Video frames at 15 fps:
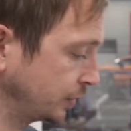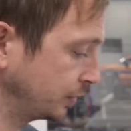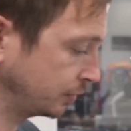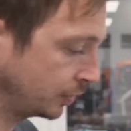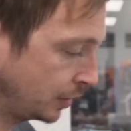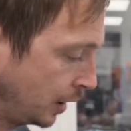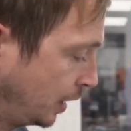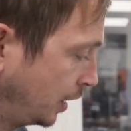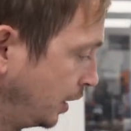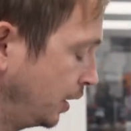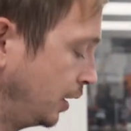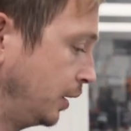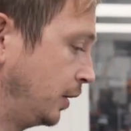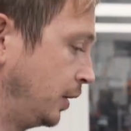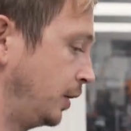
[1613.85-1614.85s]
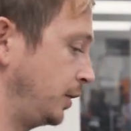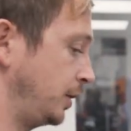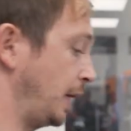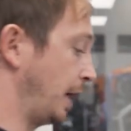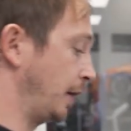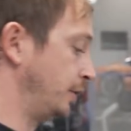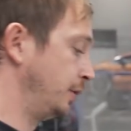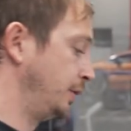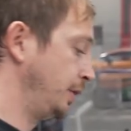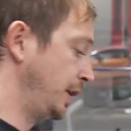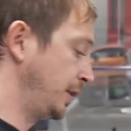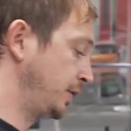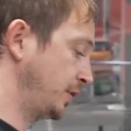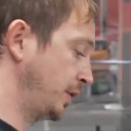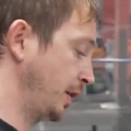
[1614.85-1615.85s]
and
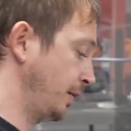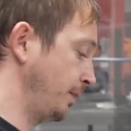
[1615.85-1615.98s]
it's